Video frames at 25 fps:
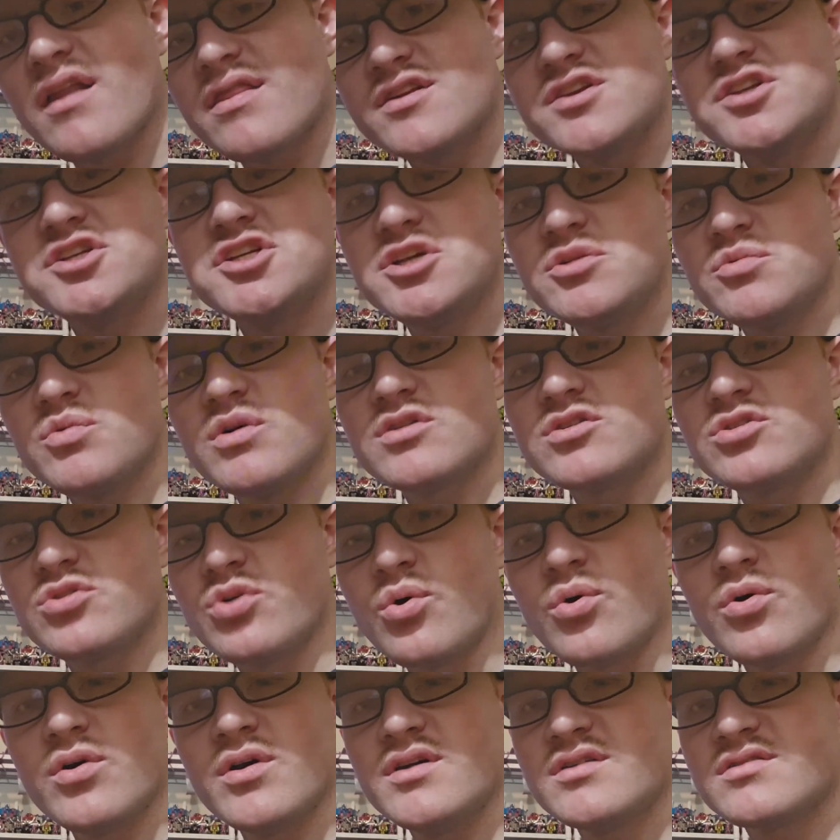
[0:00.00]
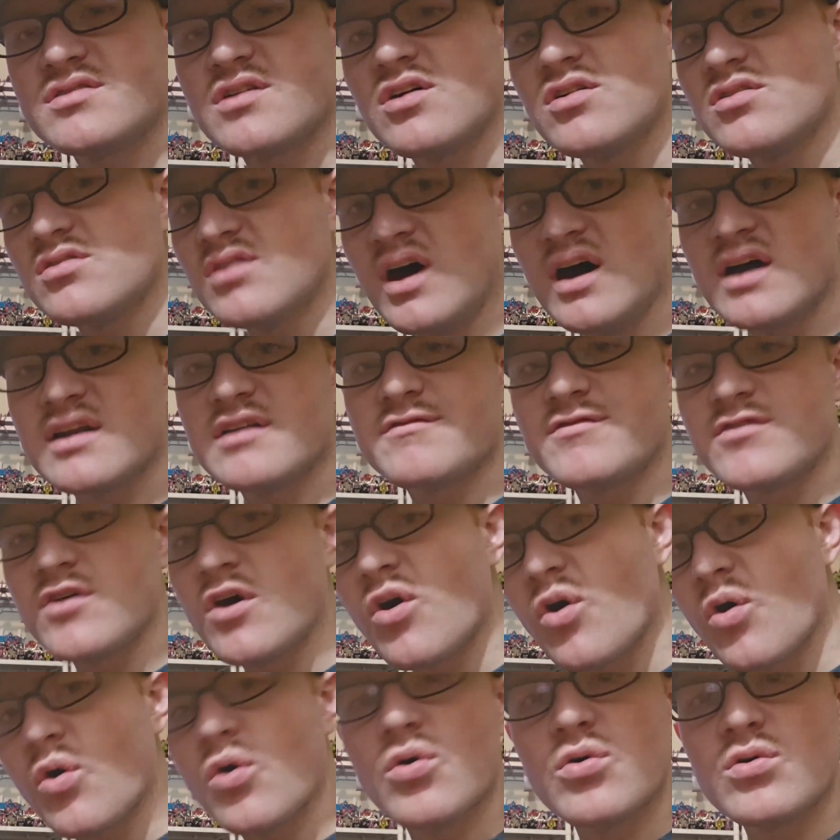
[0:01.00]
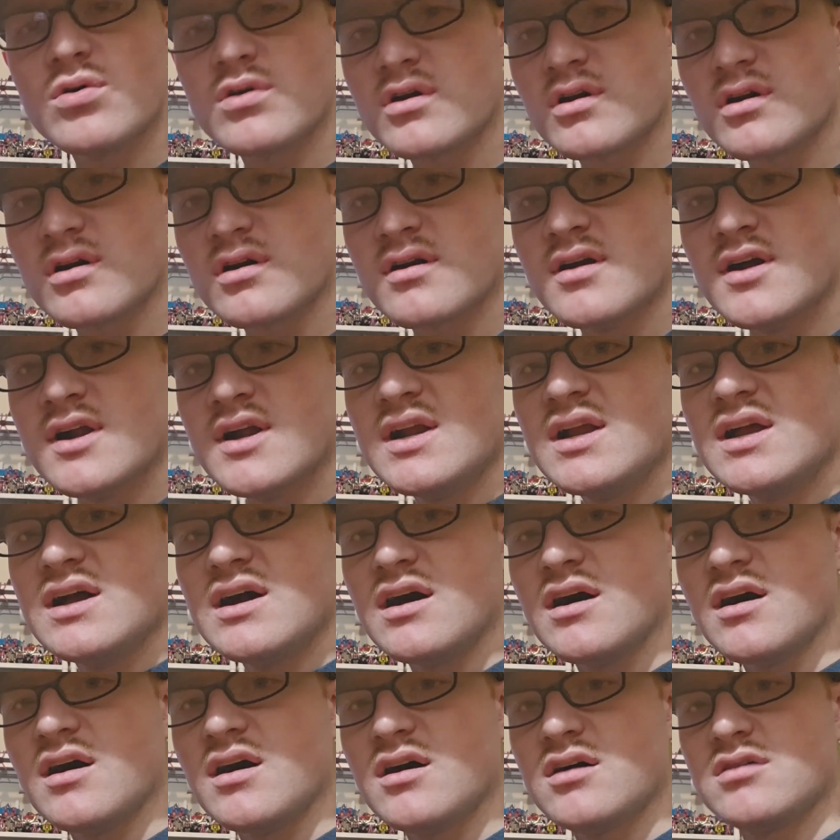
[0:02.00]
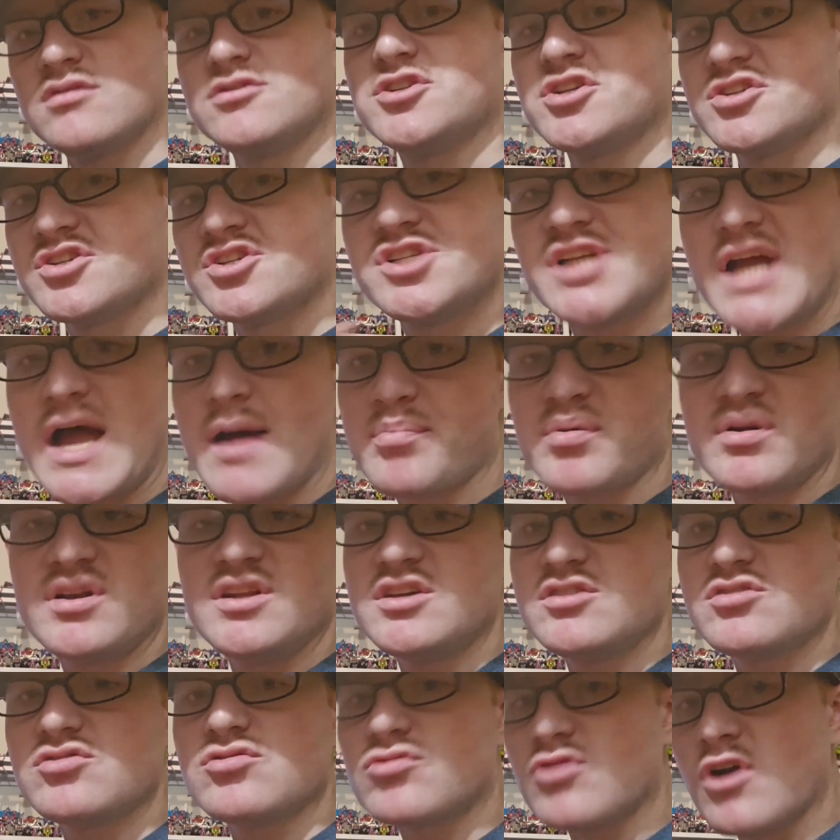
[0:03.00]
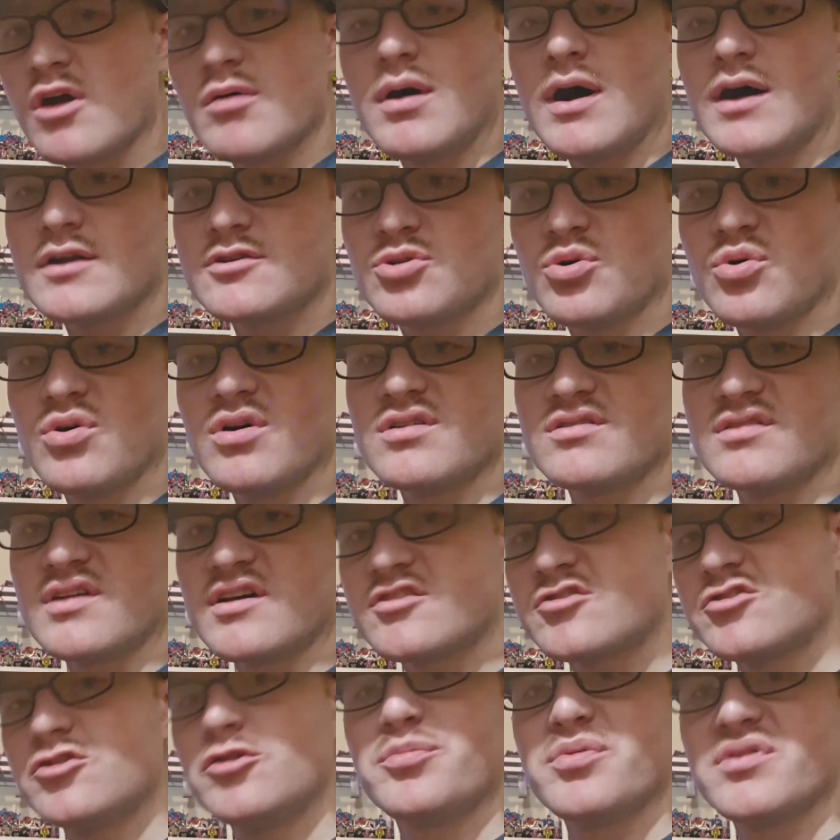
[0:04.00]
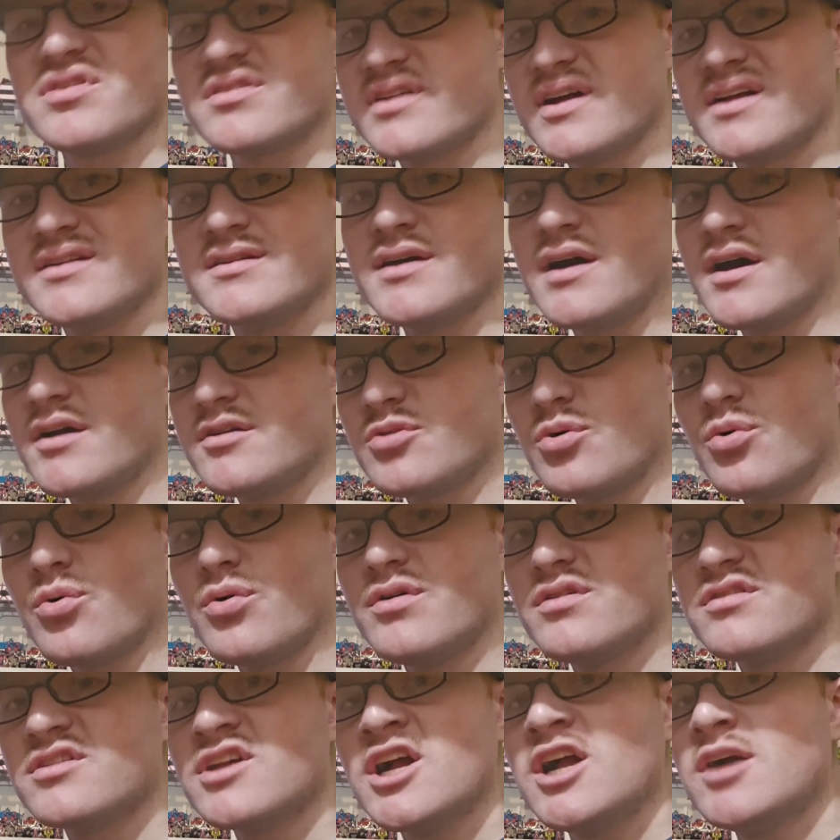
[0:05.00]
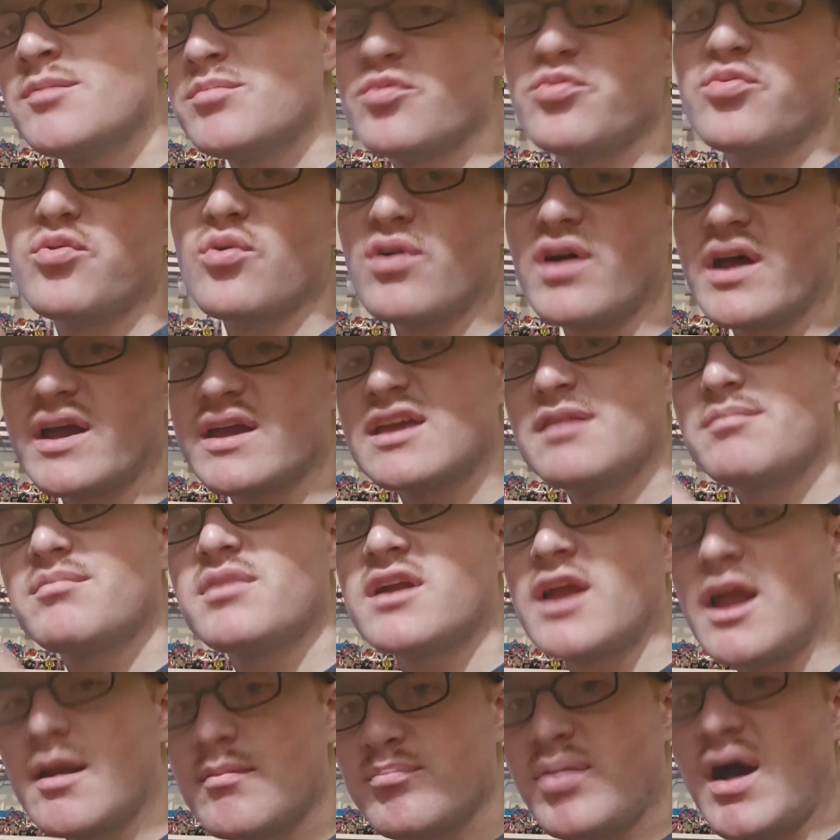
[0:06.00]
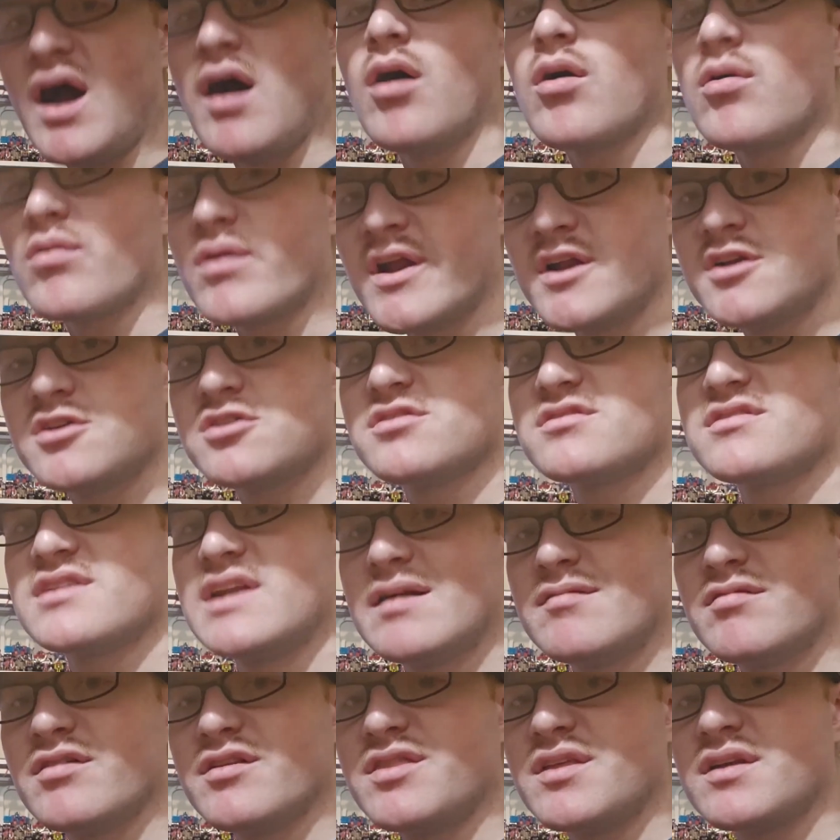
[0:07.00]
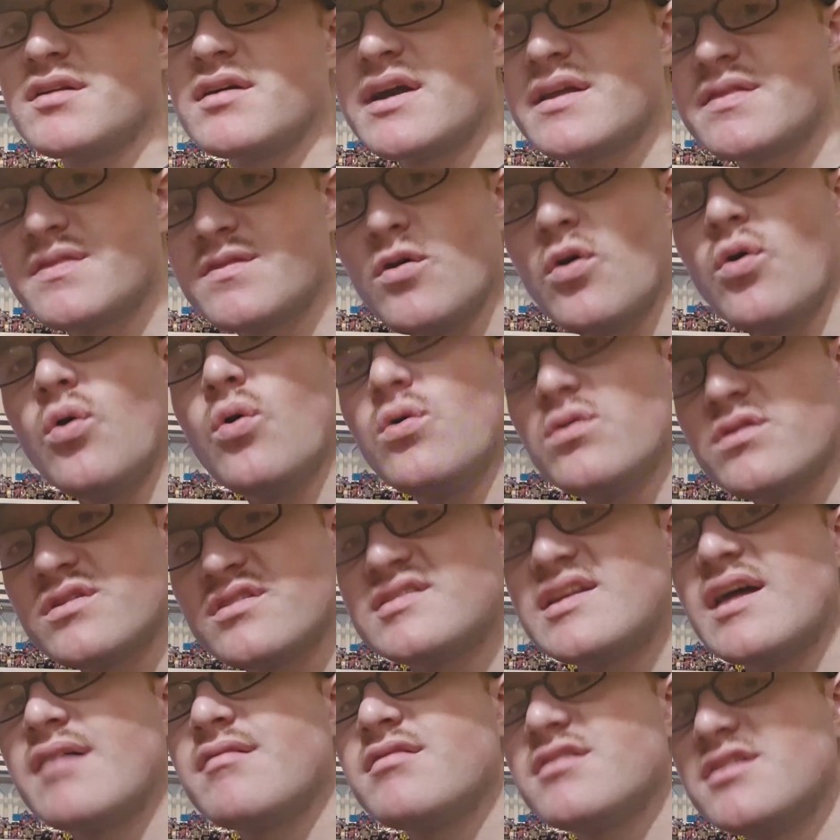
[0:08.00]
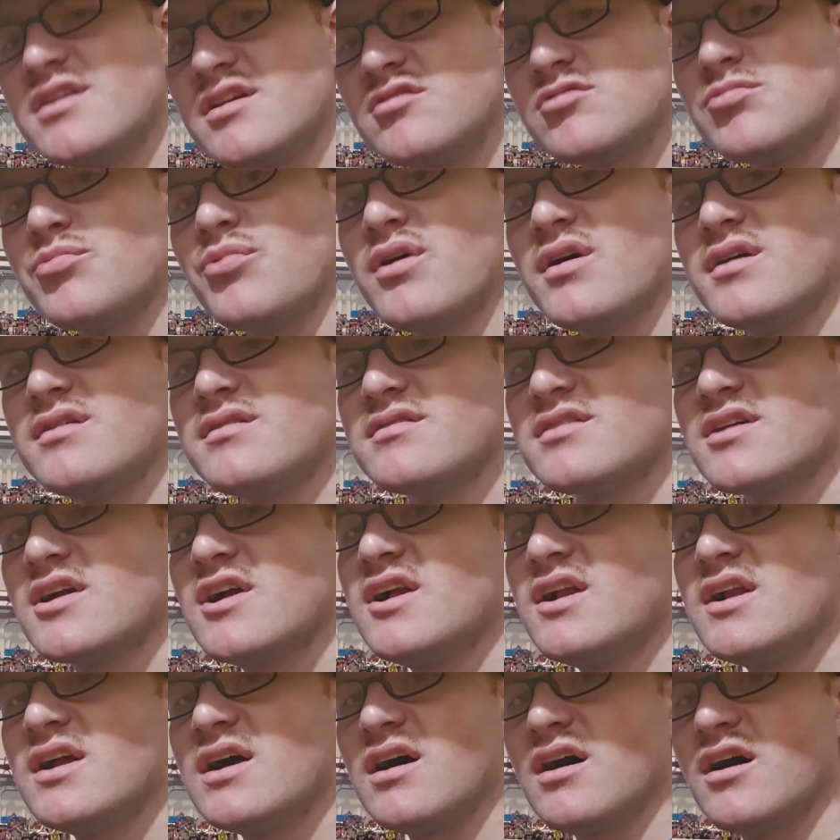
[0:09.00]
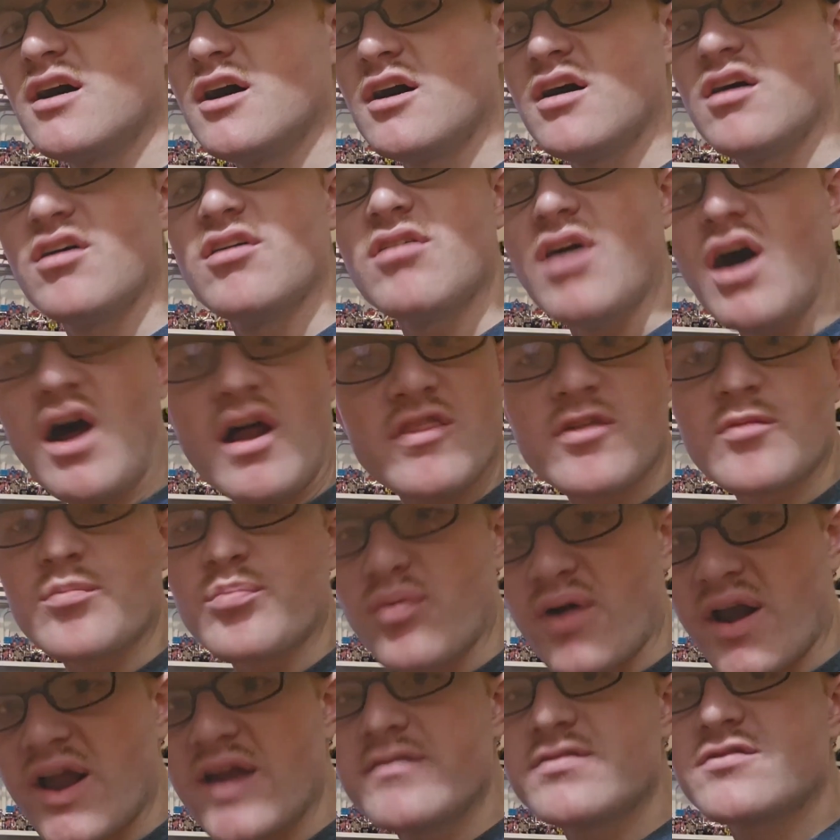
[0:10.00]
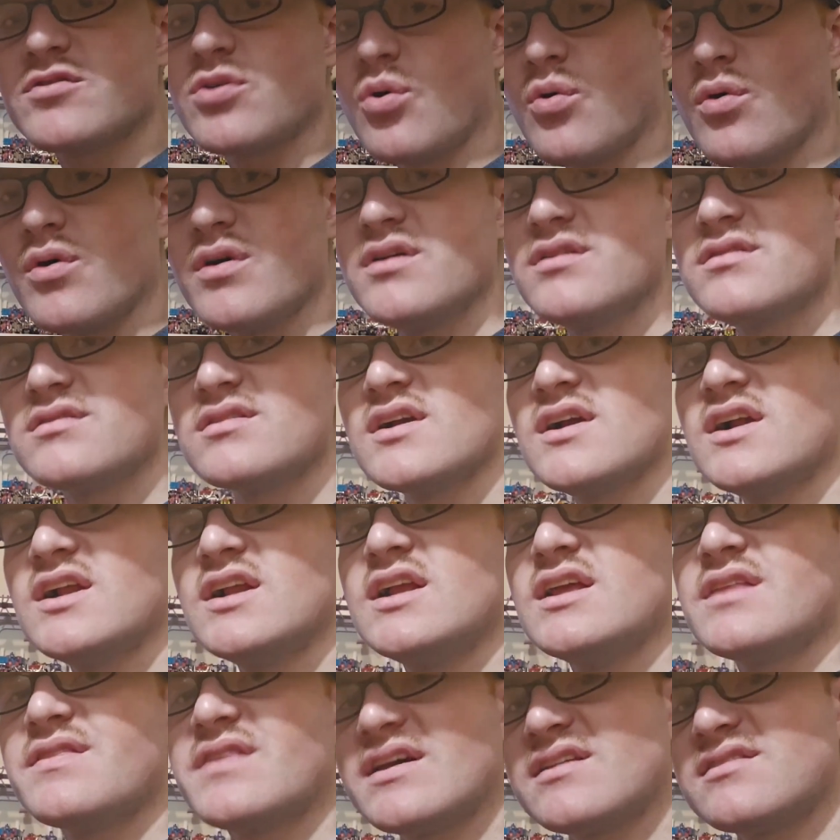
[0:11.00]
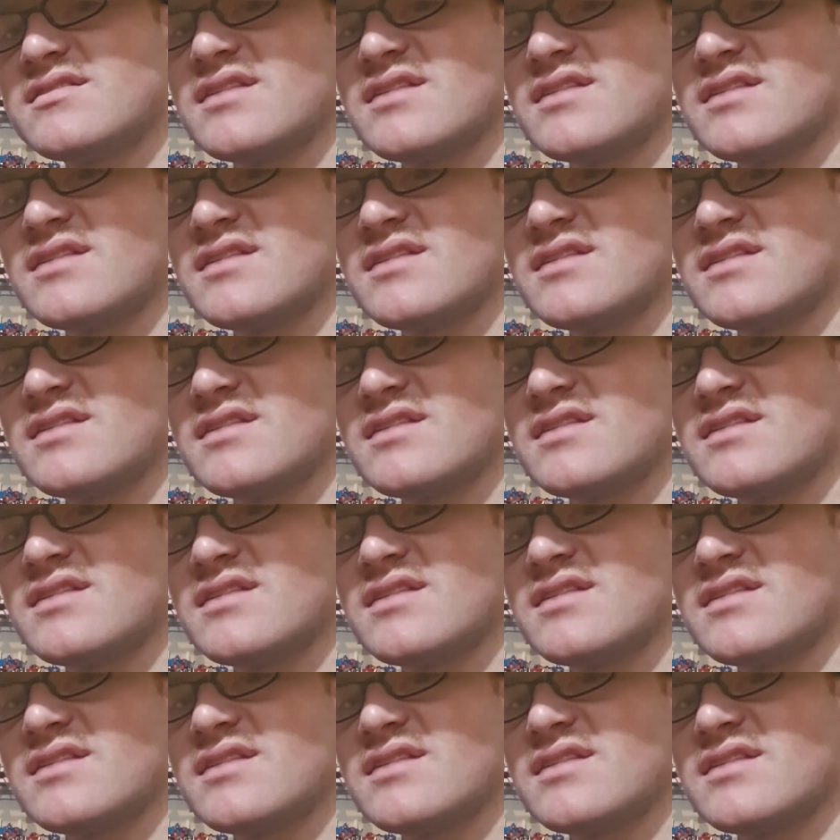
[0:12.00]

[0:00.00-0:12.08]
the G1 toys, a lot of the older, just Japanese robot toys, like Super Sentai toys, before like it became Power Rangers and everything, like the old 70s ones, a lot of the Brave toys, things